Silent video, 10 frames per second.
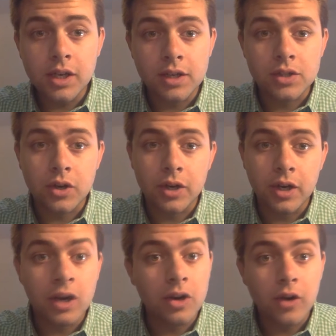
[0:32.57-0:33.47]
I started
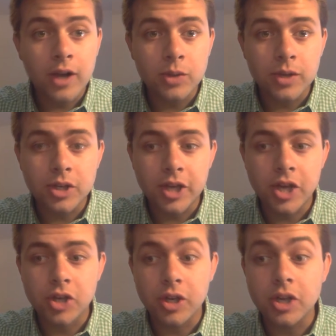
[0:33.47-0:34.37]
an undergraduate
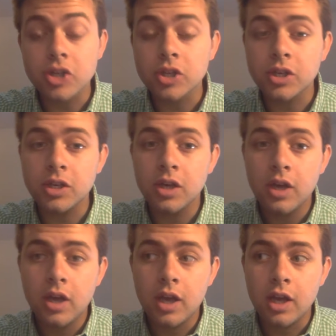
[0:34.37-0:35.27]
education initially
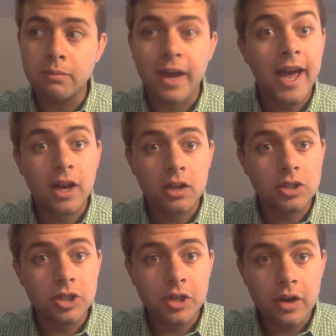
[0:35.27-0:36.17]
in mechanical
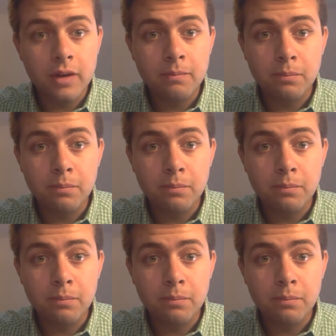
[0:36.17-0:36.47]
engineering,